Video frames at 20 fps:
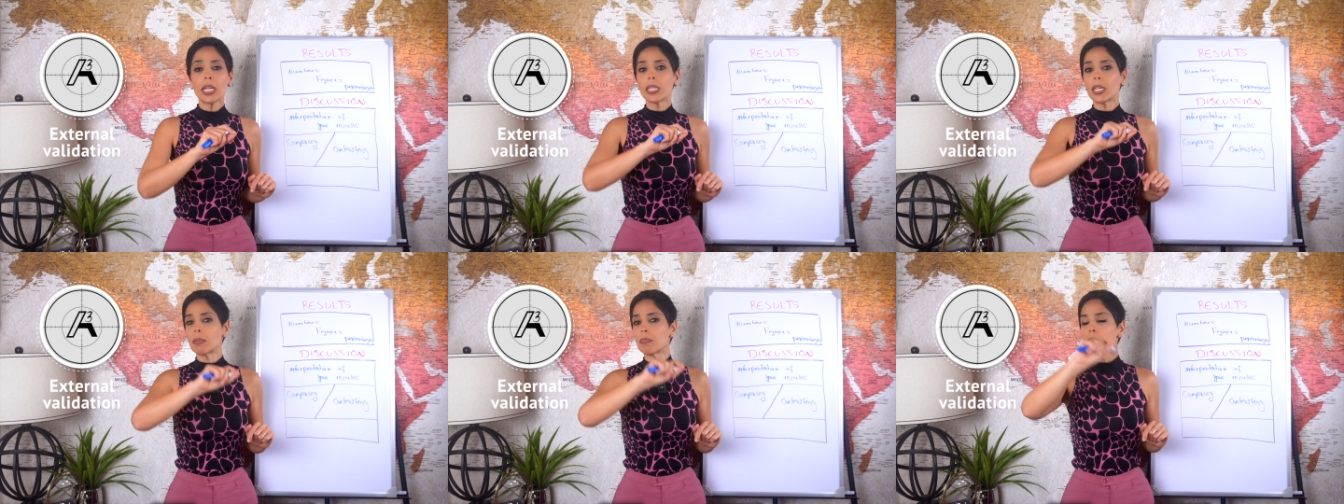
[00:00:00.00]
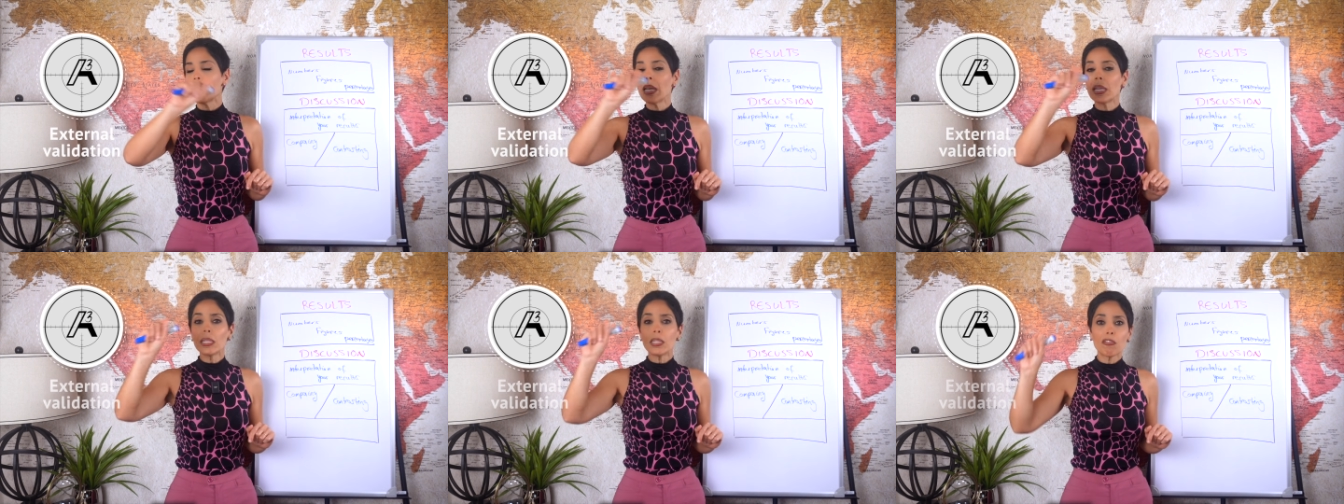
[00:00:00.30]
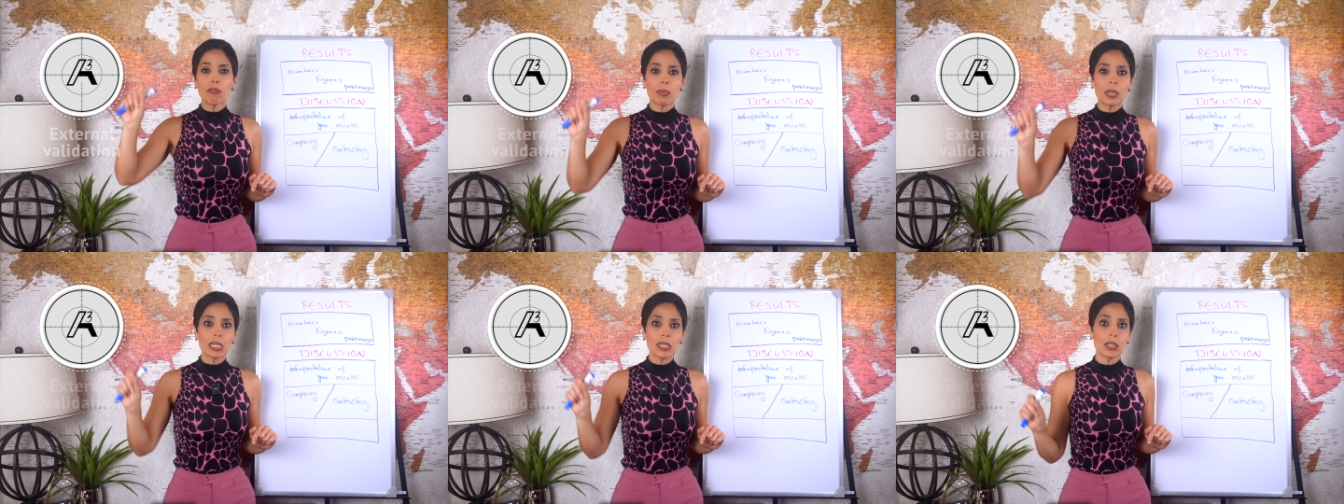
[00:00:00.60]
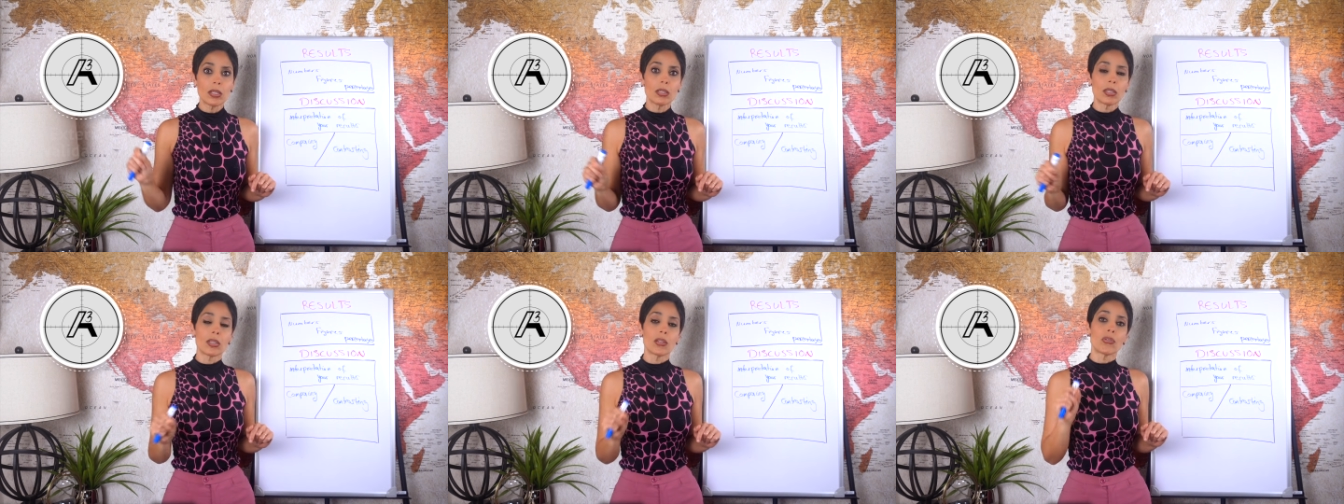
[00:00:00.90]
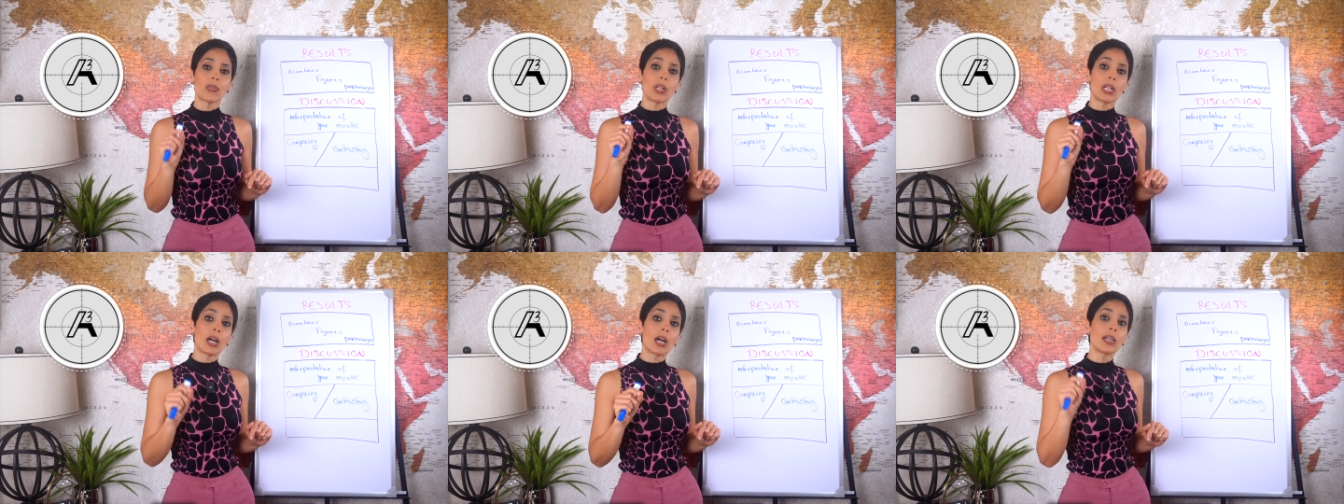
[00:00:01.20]
that many of my students
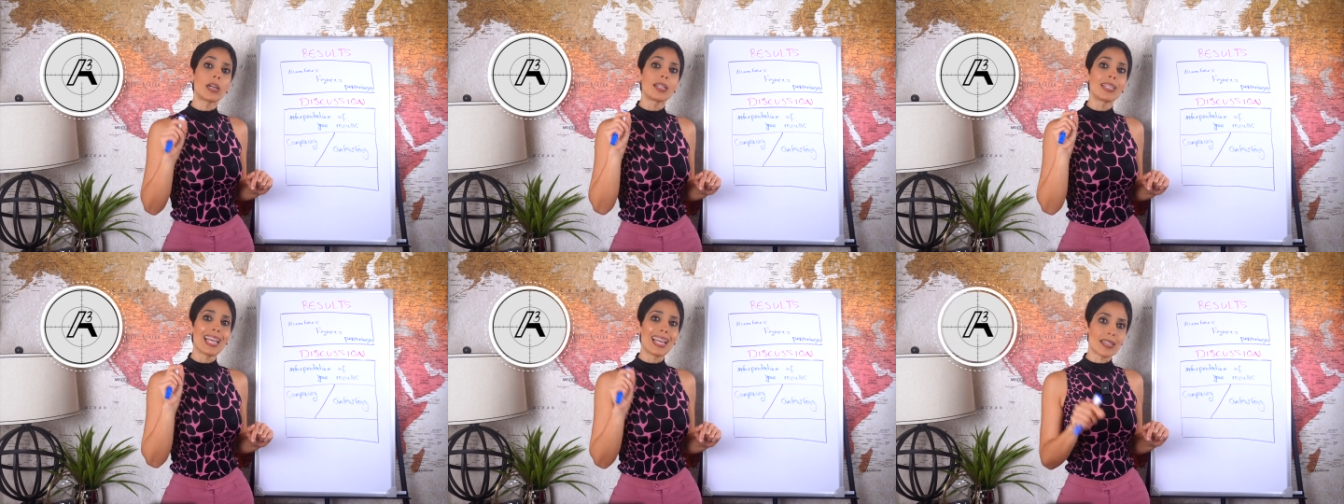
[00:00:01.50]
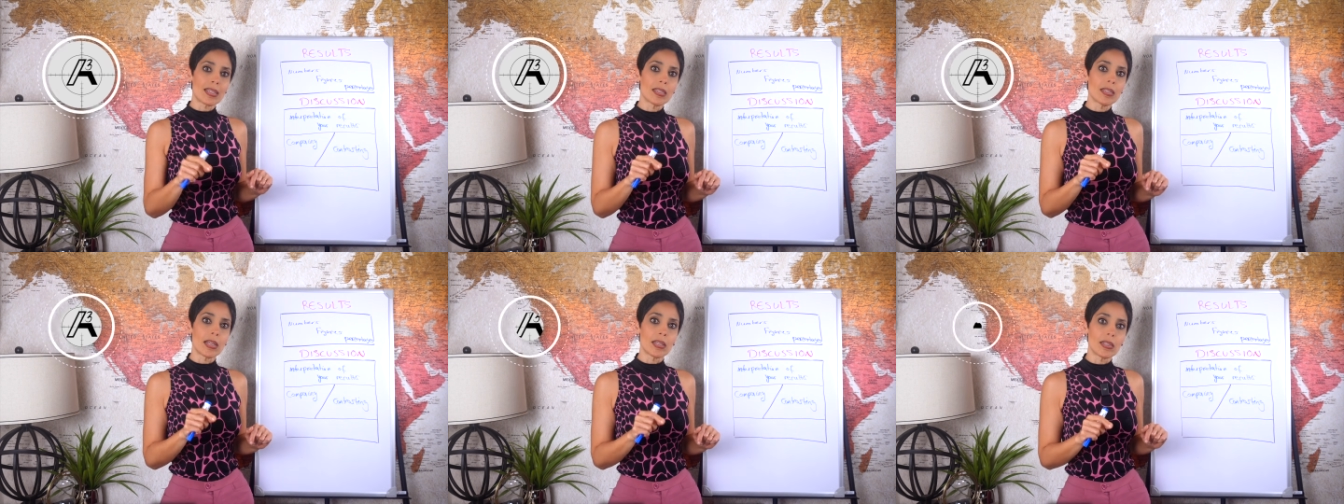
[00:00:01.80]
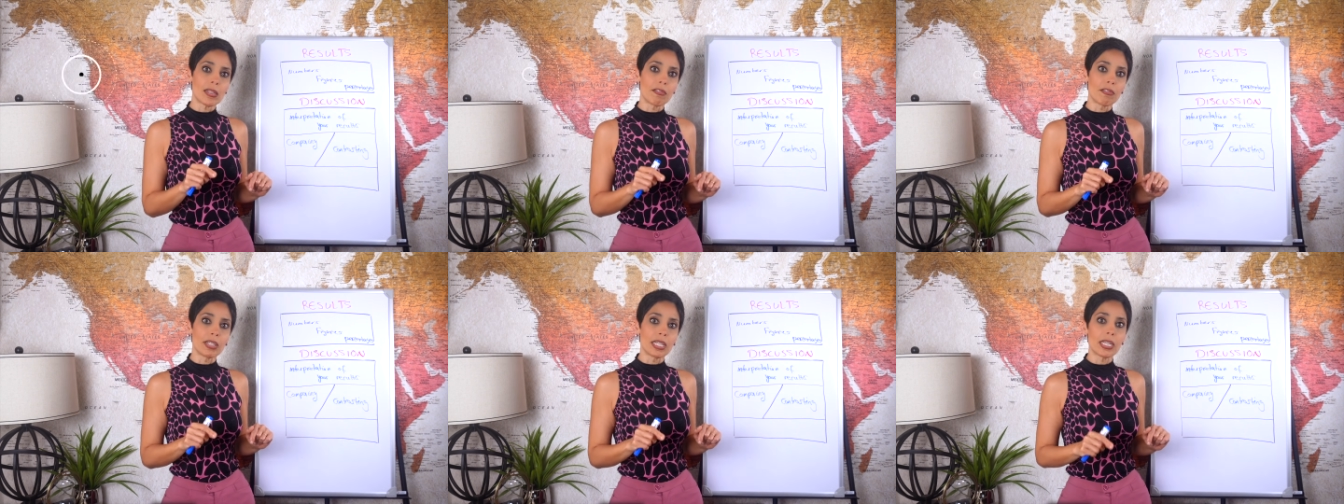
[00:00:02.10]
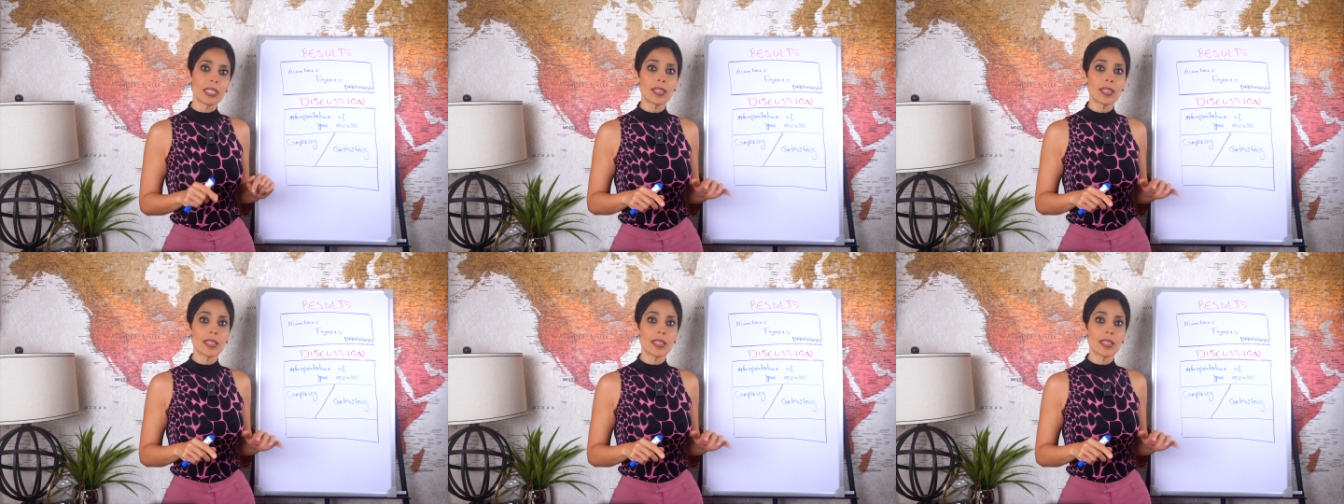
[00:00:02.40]
rely on extensively.